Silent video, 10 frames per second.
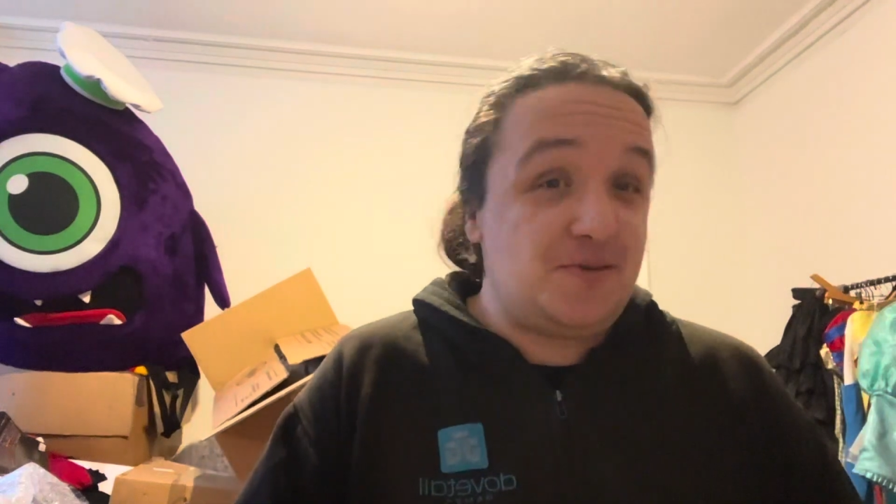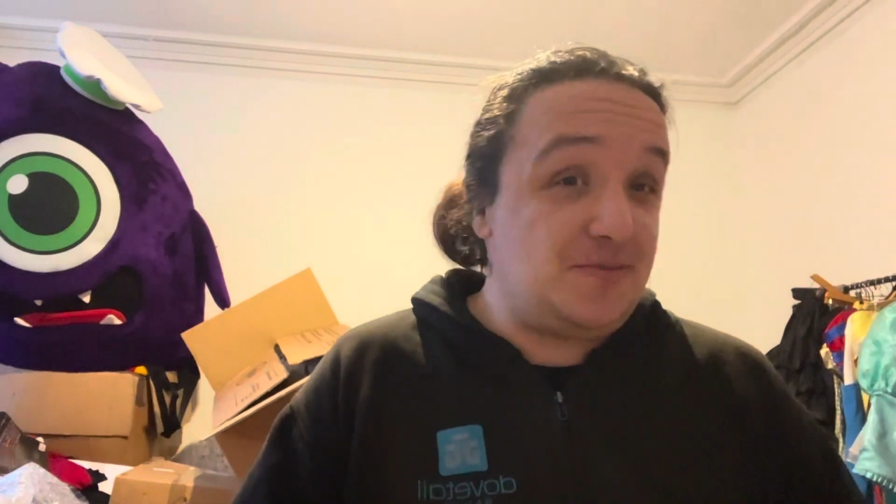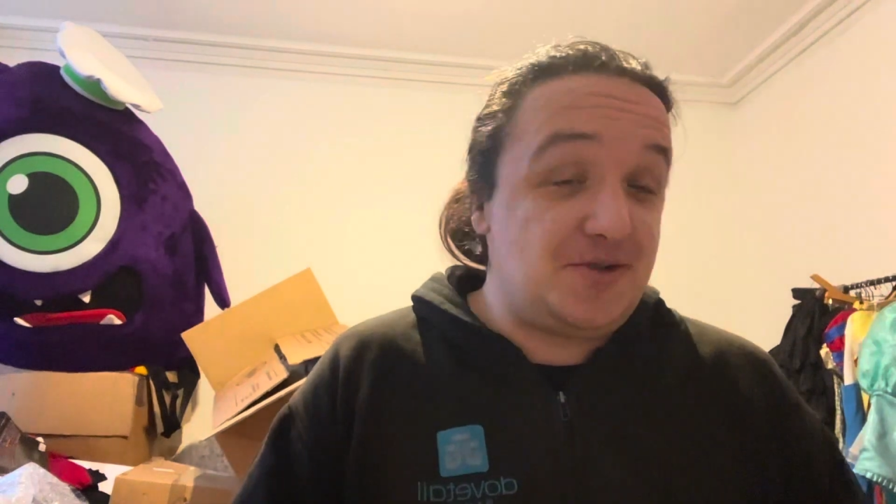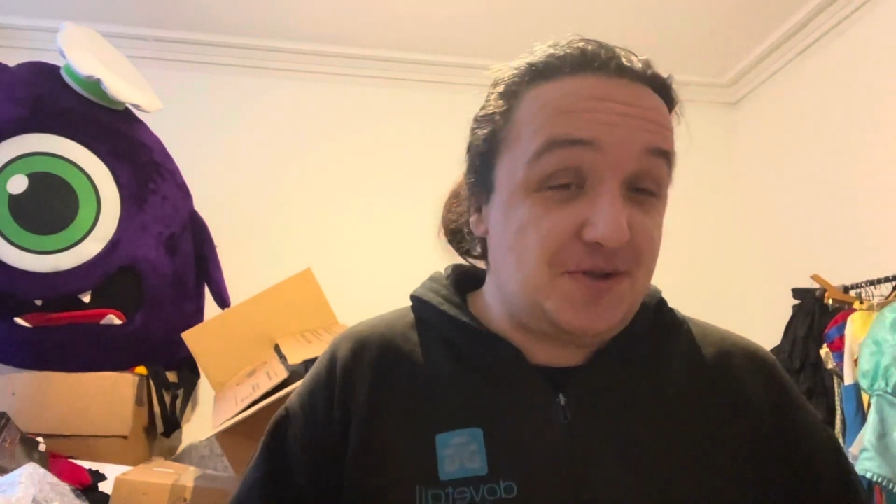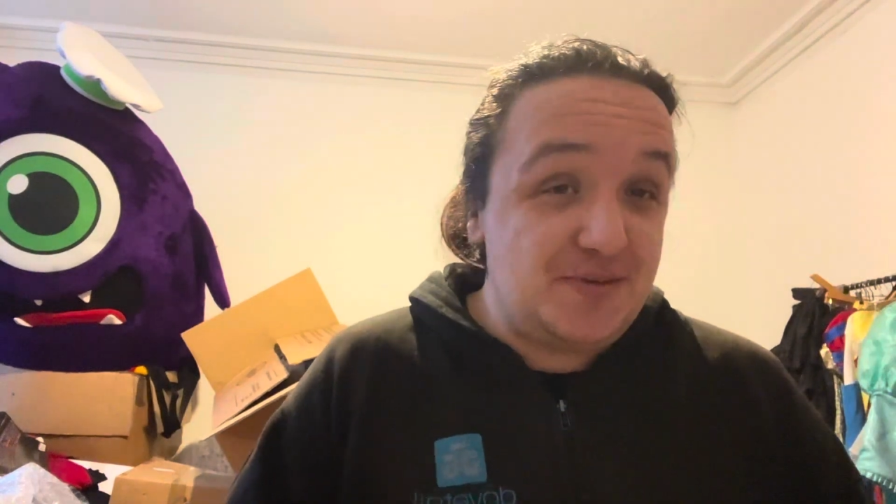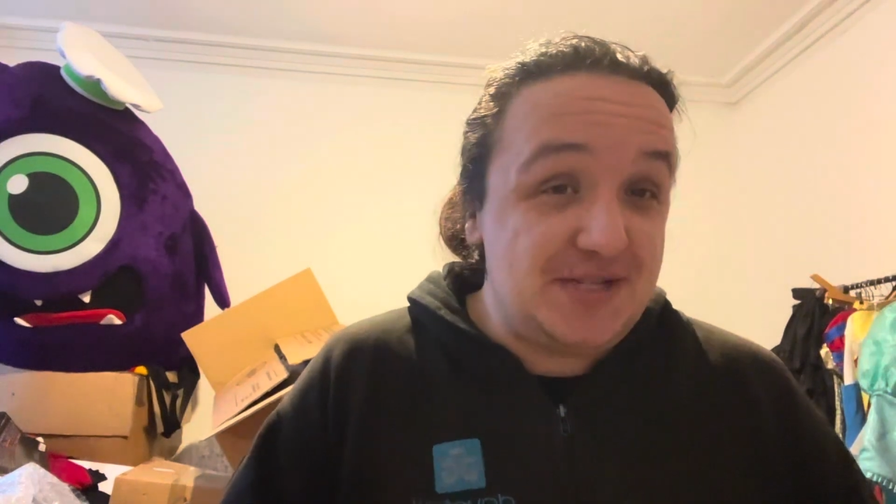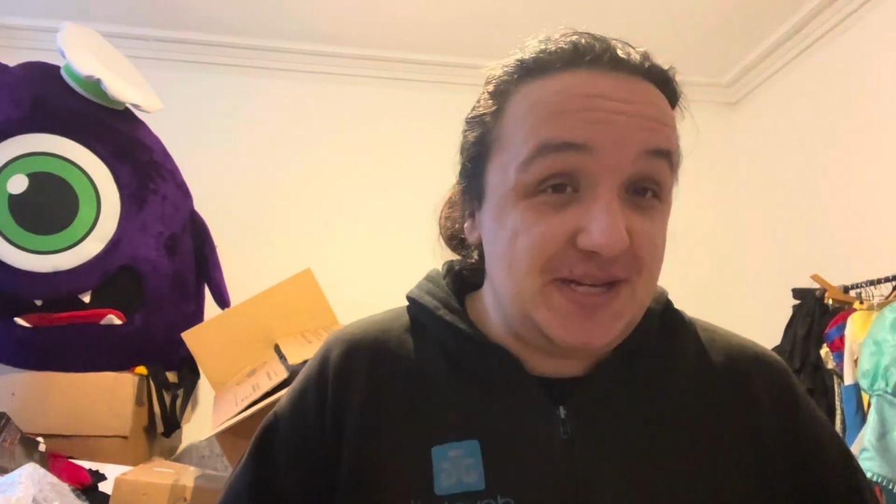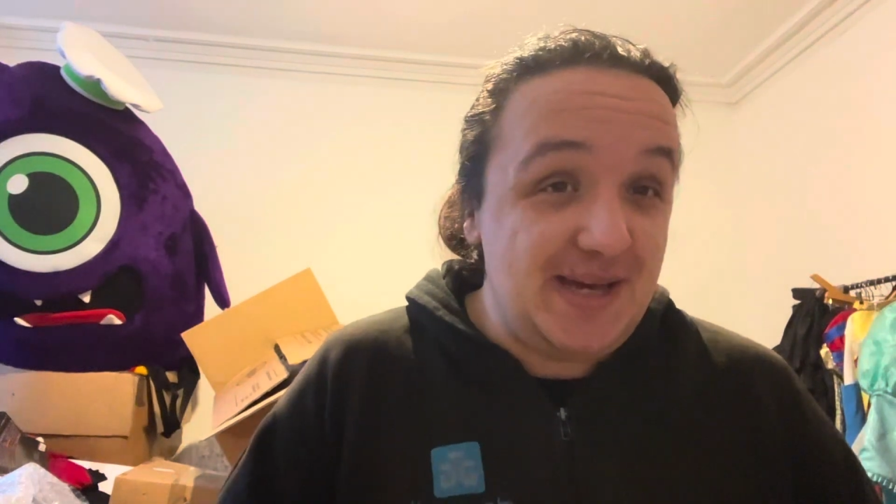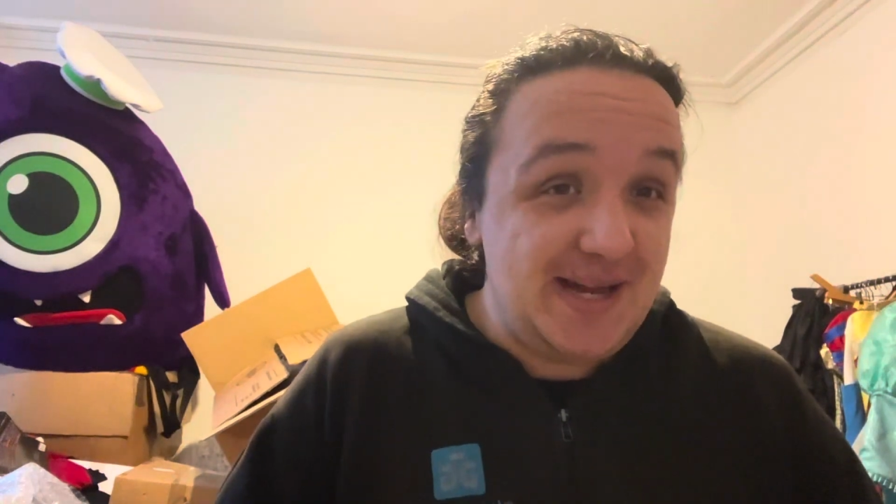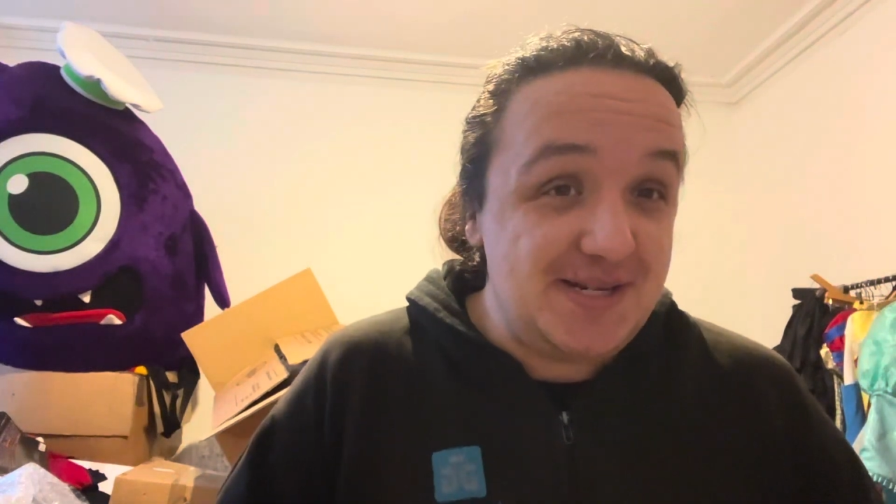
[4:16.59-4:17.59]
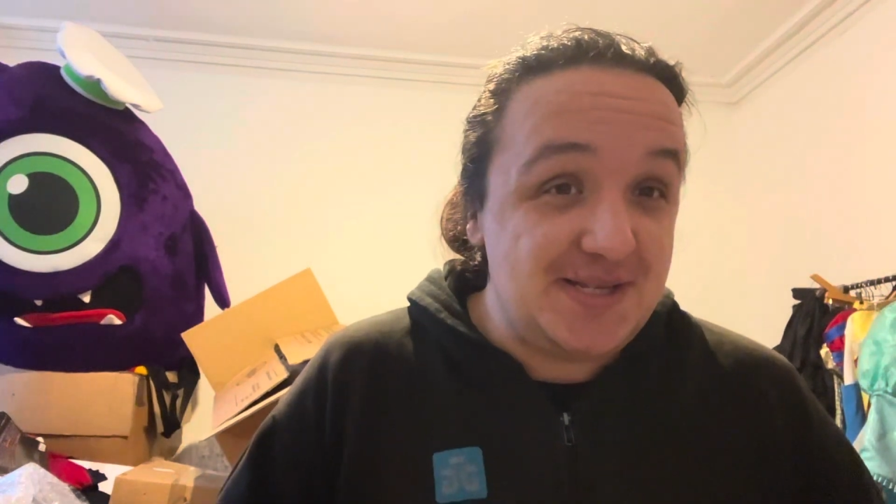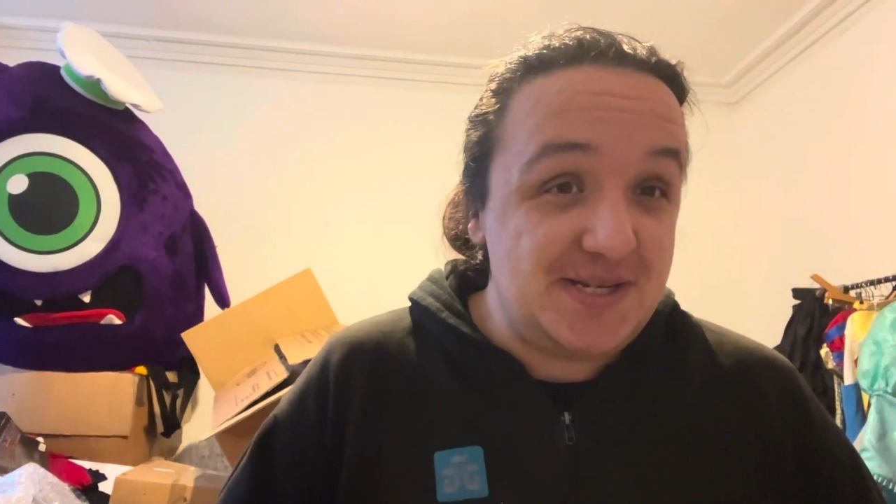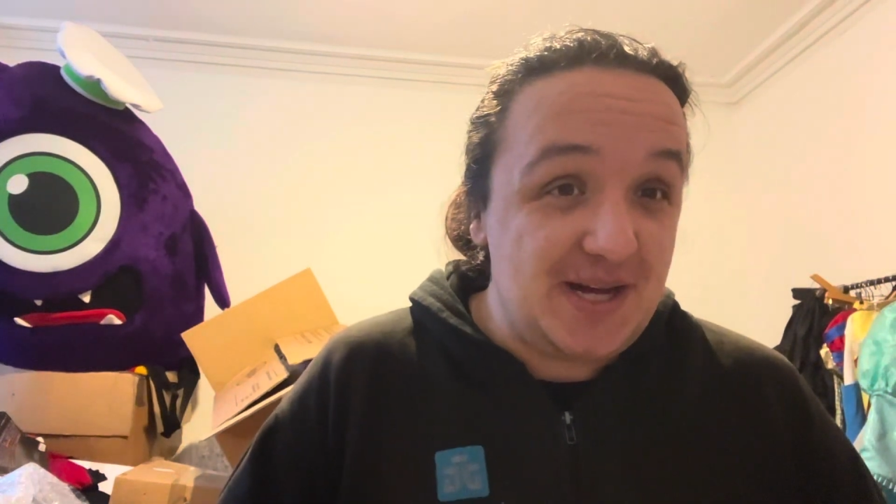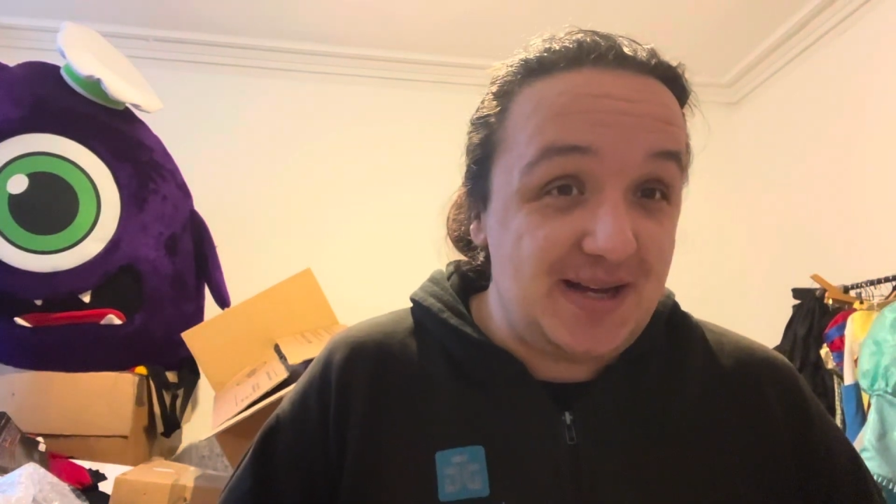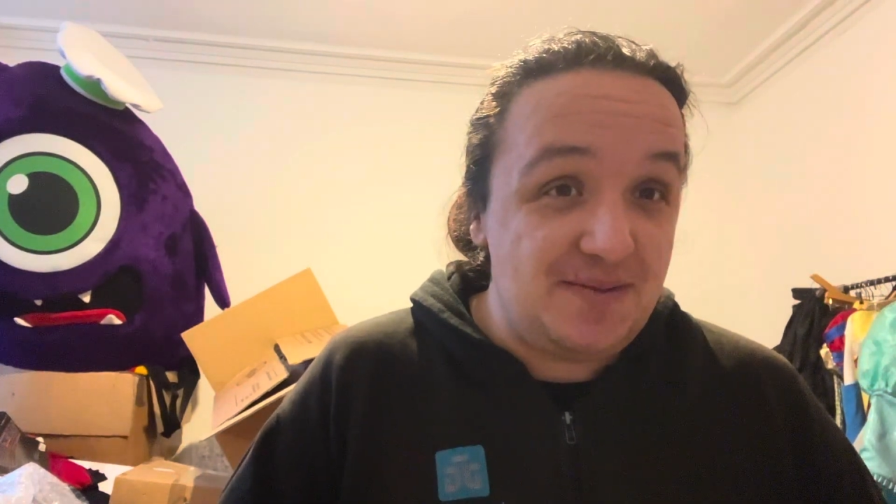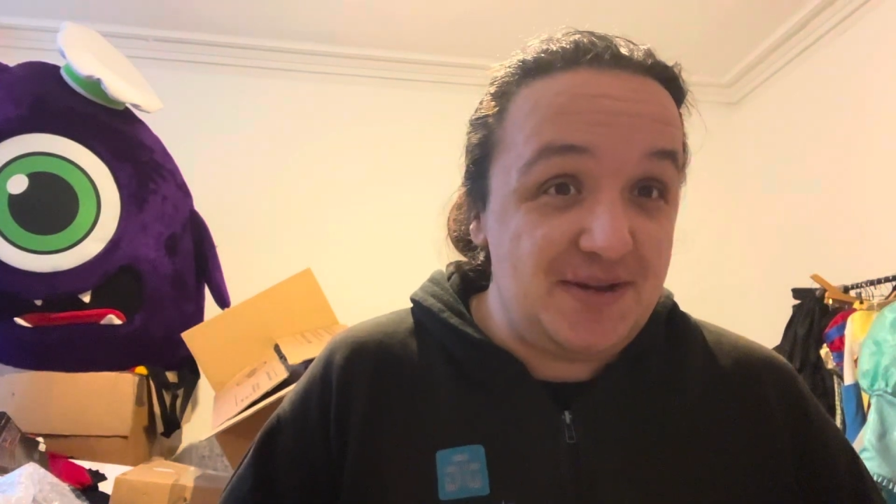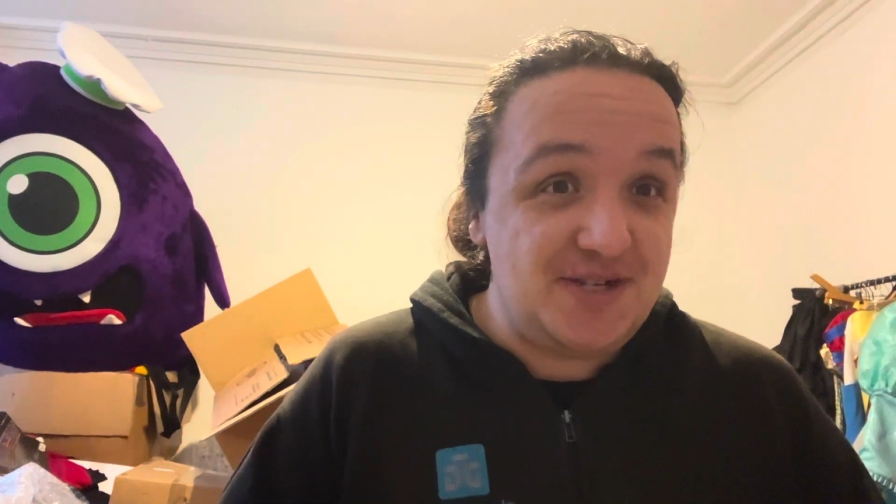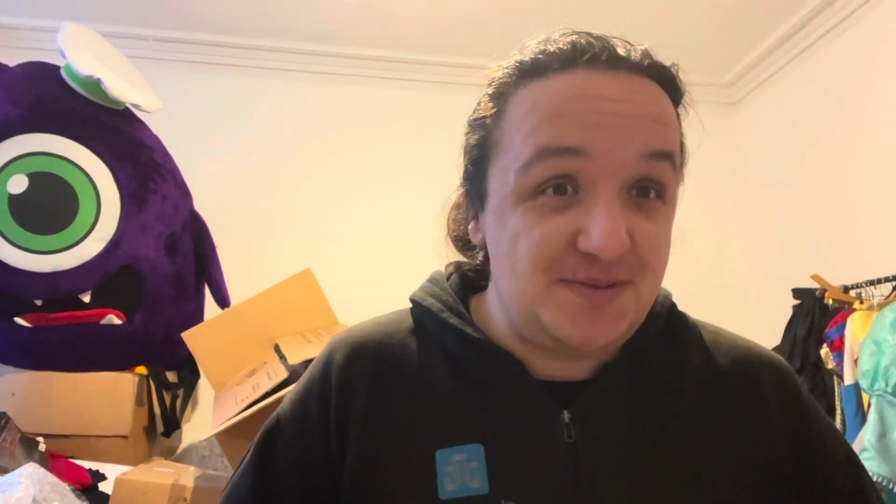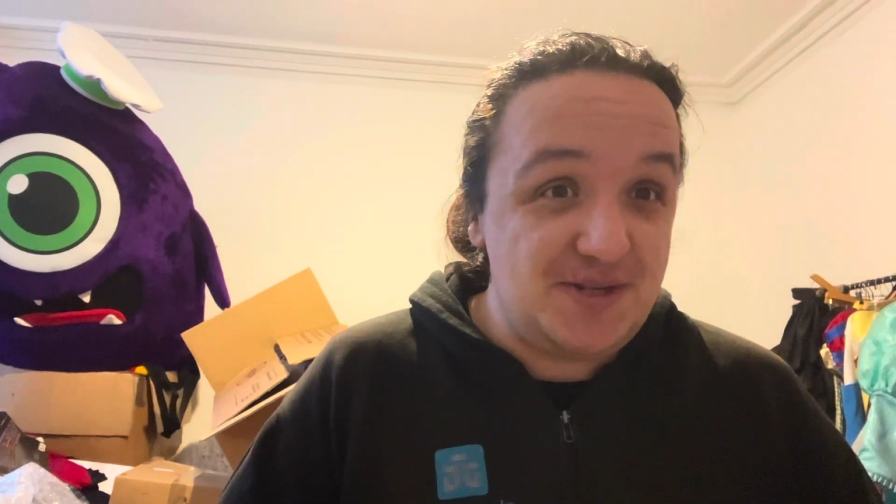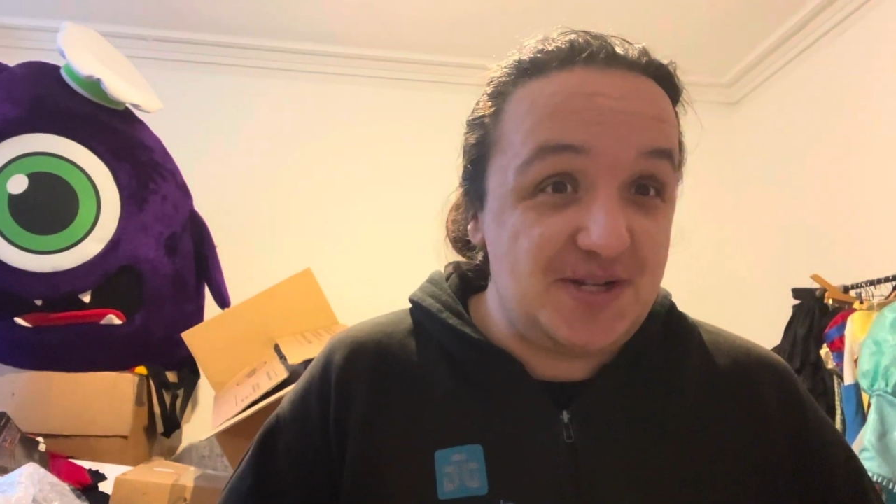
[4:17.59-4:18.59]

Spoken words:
much Thomas the Tank Engine as a child and a bit too much